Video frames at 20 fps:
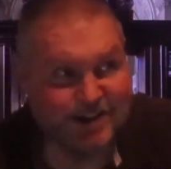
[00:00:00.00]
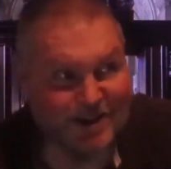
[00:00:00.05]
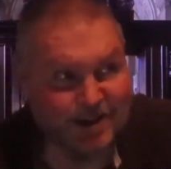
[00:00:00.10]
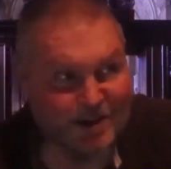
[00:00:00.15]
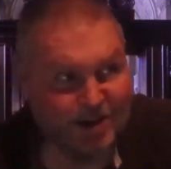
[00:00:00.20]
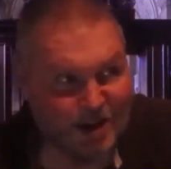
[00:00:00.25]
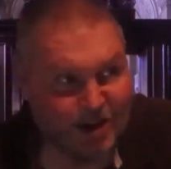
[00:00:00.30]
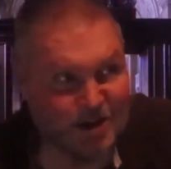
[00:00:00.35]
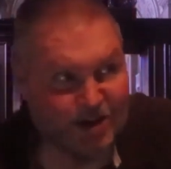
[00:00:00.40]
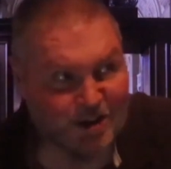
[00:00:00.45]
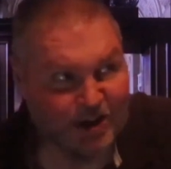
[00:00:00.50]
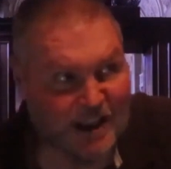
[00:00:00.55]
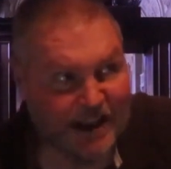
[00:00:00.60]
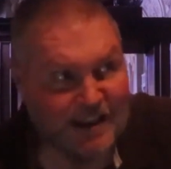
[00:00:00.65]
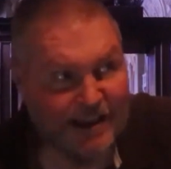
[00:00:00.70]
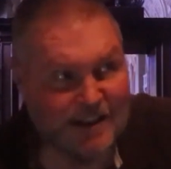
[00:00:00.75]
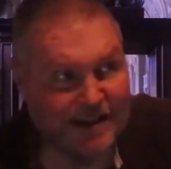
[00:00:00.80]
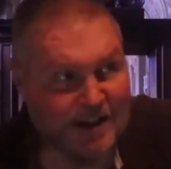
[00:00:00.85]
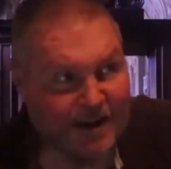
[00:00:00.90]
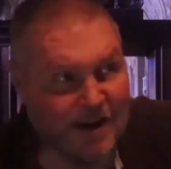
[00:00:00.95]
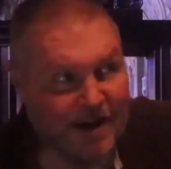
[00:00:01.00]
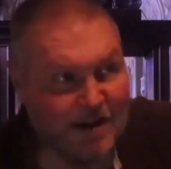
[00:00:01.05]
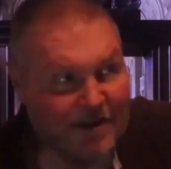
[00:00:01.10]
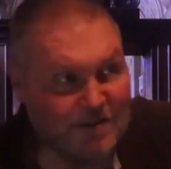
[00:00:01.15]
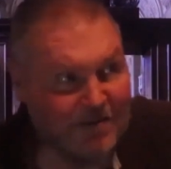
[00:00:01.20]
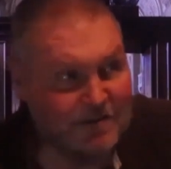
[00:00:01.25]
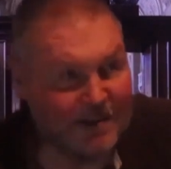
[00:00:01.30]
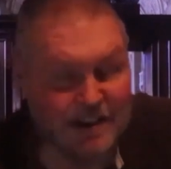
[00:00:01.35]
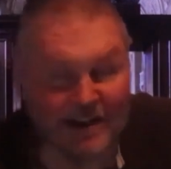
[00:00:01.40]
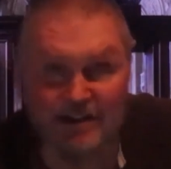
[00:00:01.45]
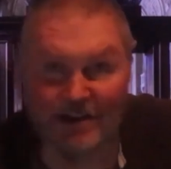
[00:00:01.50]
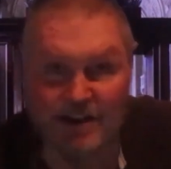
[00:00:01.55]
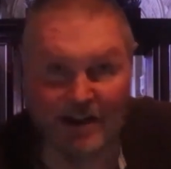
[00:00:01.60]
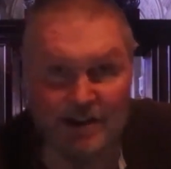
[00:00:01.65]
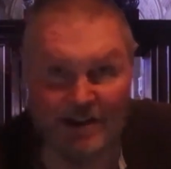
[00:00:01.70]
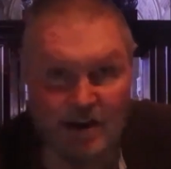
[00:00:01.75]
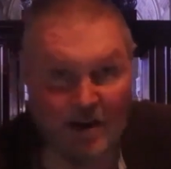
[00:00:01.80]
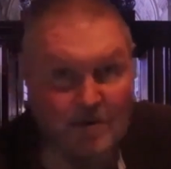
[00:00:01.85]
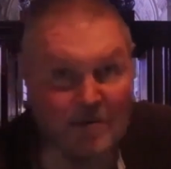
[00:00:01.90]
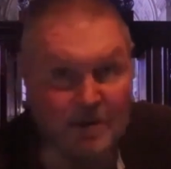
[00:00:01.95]
I said, just seal it off.
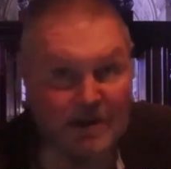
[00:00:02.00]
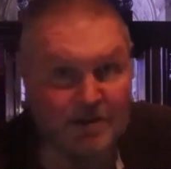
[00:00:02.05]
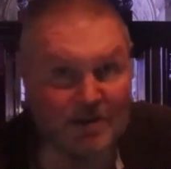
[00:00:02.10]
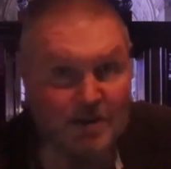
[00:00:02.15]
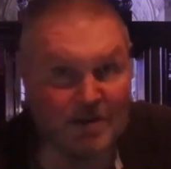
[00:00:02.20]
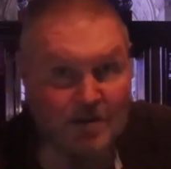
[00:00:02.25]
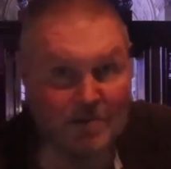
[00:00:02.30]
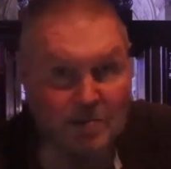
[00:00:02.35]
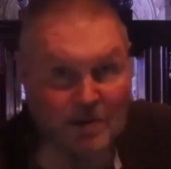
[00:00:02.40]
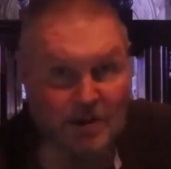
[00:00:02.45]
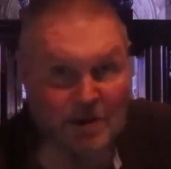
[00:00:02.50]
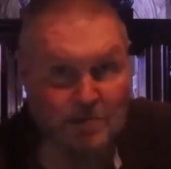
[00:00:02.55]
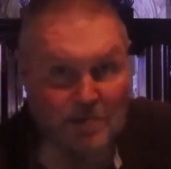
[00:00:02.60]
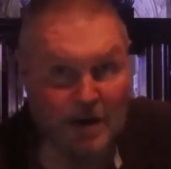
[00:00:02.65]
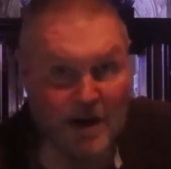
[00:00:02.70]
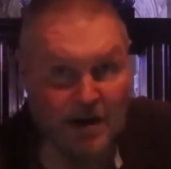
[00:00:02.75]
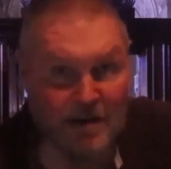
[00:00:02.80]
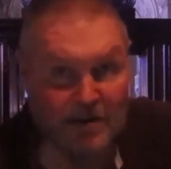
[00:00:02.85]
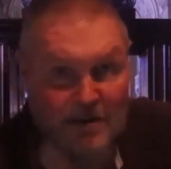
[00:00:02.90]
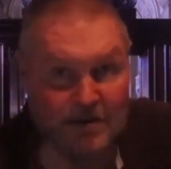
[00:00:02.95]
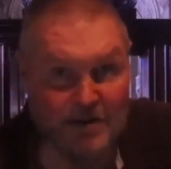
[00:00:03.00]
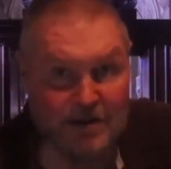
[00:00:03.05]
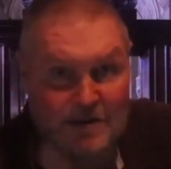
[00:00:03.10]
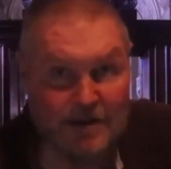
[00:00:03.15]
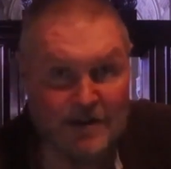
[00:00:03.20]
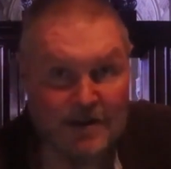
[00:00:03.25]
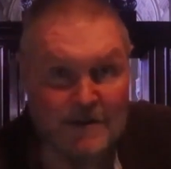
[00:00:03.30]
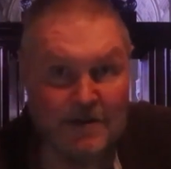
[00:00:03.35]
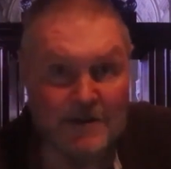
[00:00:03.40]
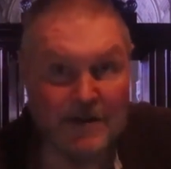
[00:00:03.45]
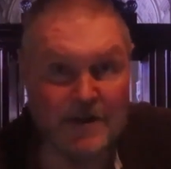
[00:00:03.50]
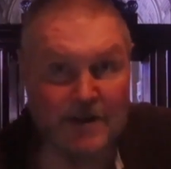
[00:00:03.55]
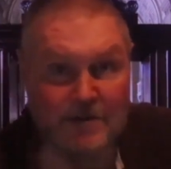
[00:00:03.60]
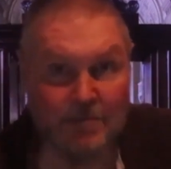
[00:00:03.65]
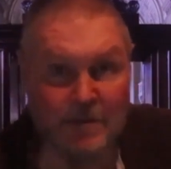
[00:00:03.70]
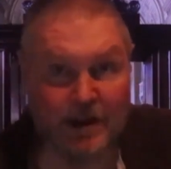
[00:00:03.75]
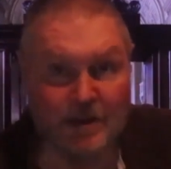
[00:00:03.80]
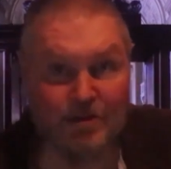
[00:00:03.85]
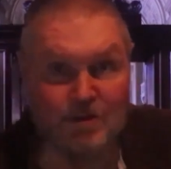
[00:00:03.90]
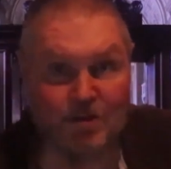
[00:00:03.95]
He said, told me he's going to put his power on it
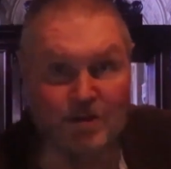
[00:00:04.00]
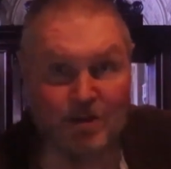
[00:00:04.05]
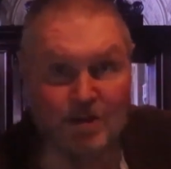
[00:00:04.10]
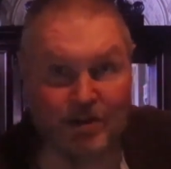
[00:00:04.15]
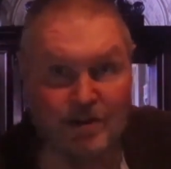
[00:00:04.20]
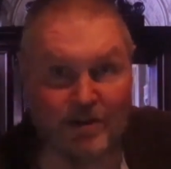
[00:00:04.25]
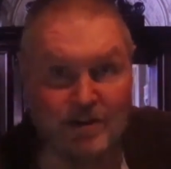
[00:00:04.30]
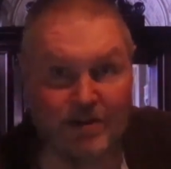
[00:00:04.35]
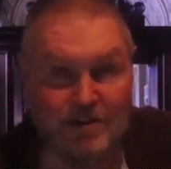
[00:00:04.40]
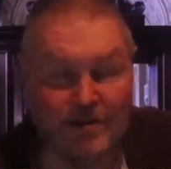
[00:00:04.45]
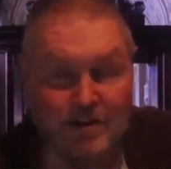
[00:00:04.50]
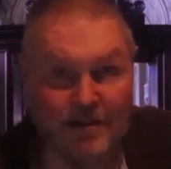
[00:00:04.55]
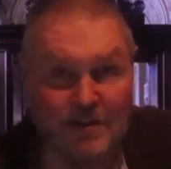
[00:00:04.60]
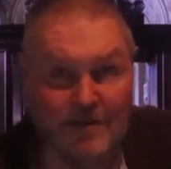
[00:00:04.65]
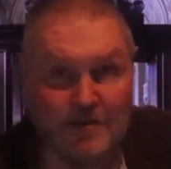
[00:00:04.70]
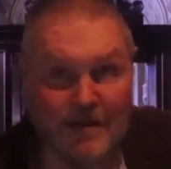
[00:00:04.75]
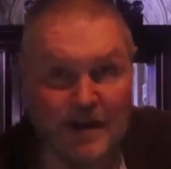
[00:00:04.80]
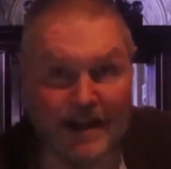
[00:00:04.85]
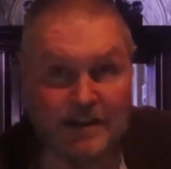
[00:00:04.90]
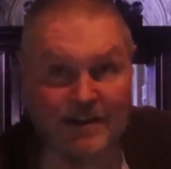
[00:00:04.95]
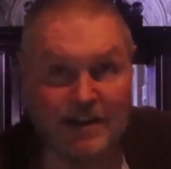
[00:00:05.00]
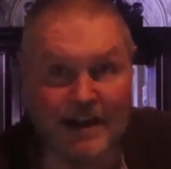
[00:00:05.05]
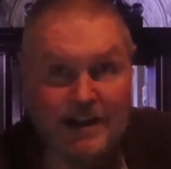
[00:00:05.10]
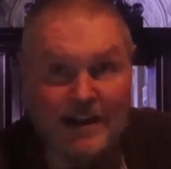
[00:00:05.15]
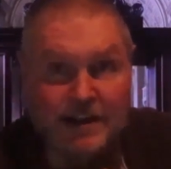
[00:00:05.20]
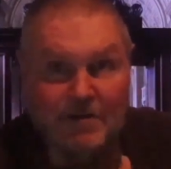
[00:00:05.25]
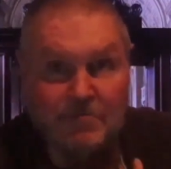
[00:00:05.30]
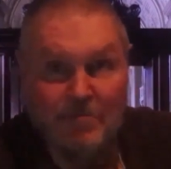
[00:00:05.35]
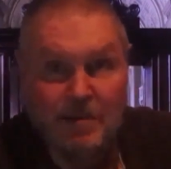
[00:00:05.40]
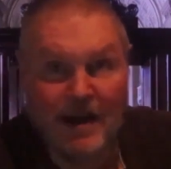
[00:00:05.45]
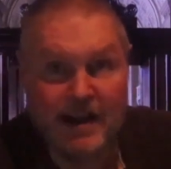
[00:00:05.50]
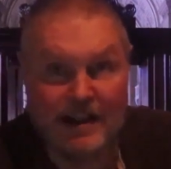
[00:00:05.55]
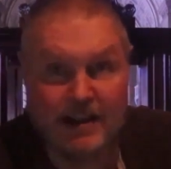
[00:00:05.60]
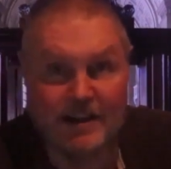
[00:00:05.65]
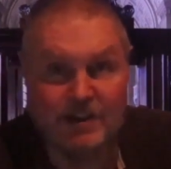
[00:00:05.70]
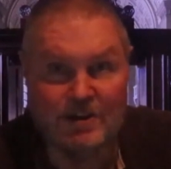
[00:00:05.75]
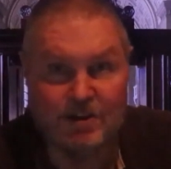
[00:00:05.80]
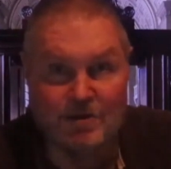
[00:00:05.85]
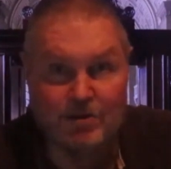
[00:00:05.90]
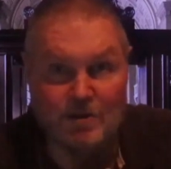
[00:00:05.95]
and make sure as I get
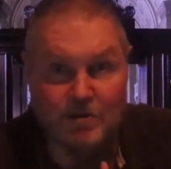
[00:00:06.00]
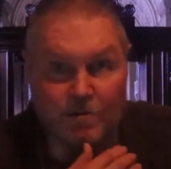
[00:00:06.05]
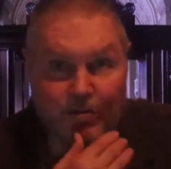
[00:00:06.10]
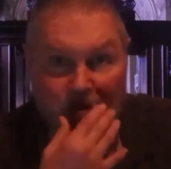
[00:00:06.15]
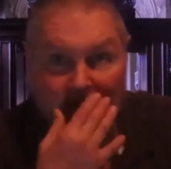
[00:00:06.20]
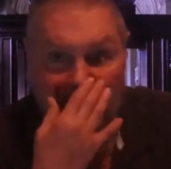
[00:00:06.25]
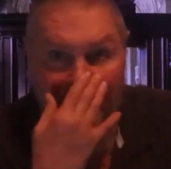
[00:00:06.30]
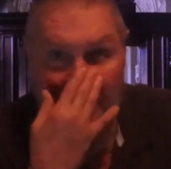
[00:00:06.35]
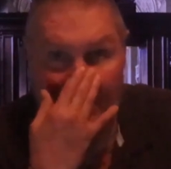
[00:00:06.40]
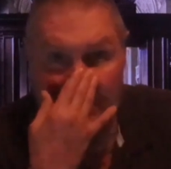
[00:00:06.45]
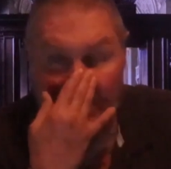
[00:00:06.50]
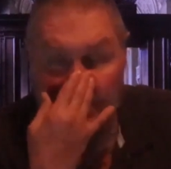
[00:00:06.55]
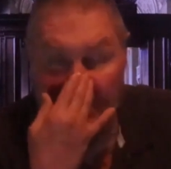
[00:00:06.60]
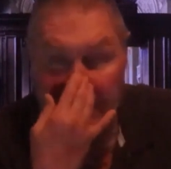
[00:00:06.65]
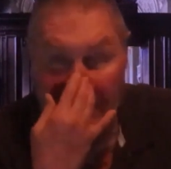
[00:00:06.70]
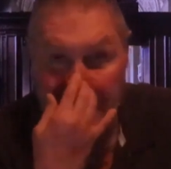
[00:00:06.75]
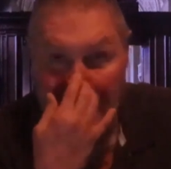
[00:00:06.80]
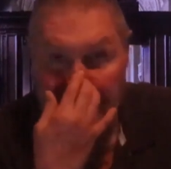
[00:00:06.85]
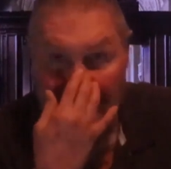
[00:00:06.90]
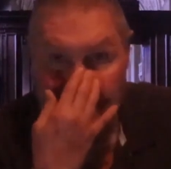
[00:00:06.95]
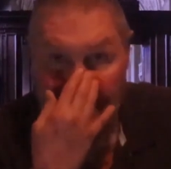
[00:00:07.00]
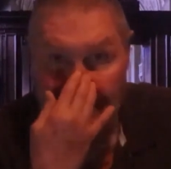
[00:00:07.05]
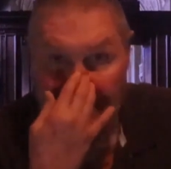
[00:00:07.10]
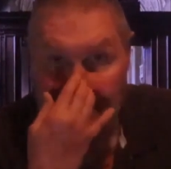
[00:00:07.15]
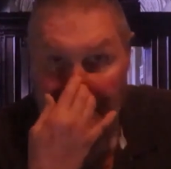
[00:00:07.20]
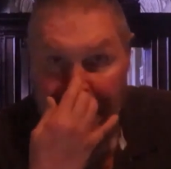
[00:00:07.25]
back into the world